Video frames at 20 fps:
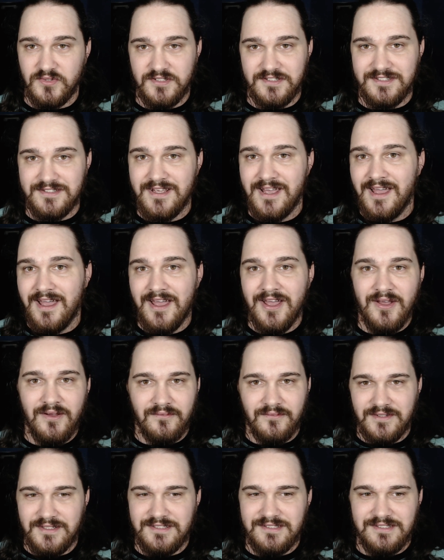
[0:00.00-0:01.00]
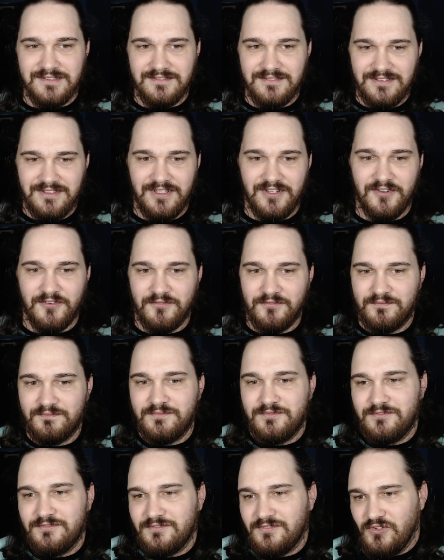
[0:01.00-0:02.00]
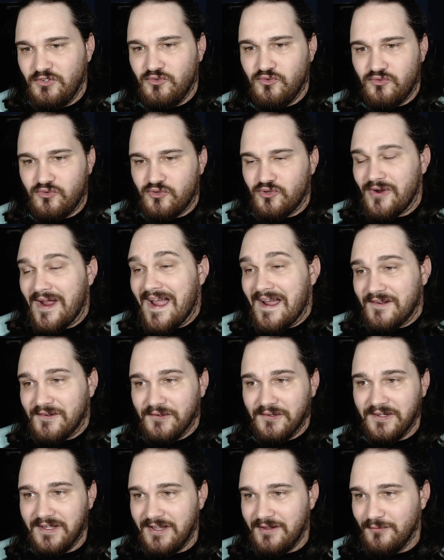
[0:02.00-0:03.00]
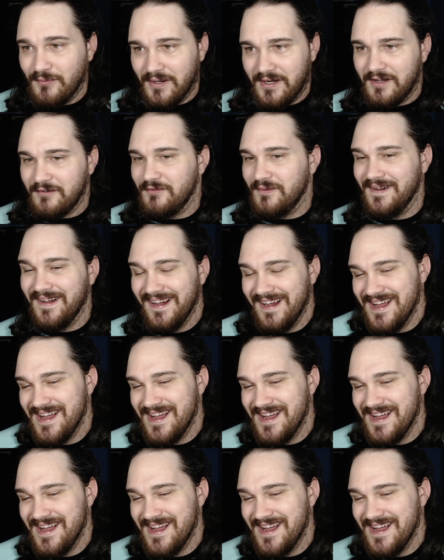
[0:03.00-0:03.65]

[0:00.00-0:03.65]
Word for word: was was you know crackly, whatever,